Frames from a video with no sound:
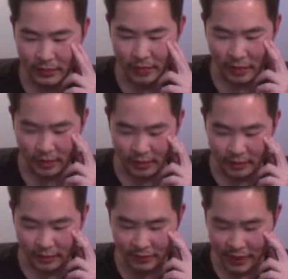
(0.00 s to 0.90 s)
Oh,
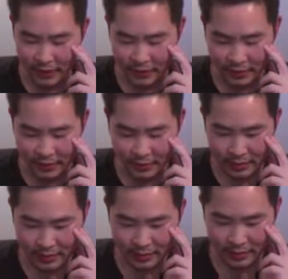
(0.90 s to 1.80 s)
he's white.
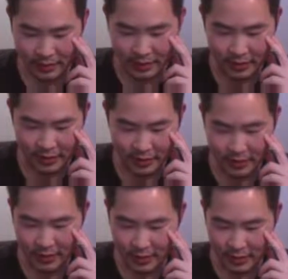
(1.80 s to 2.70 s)

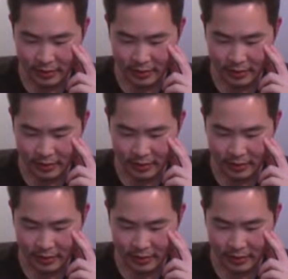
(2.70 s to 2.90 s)
Okay.